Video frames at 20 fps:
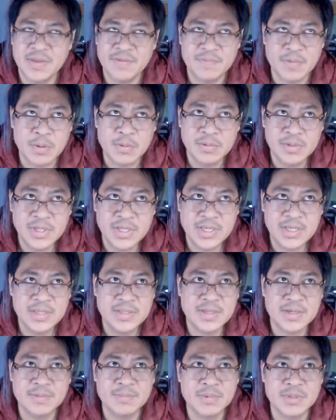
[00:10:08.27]
if only
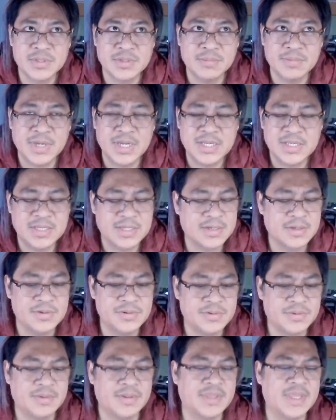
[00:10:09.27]
there was a way to
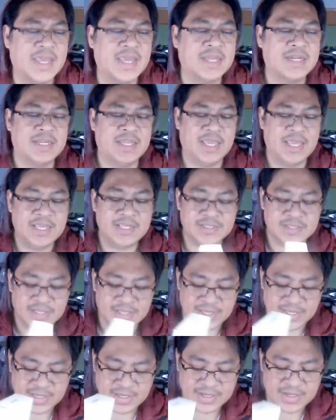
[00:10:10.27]
control that
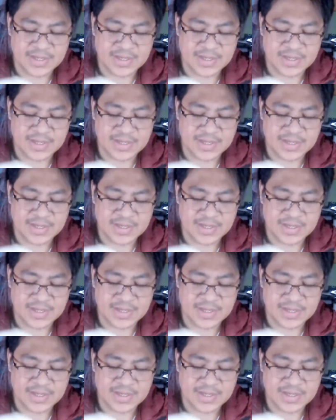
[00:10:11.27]
easily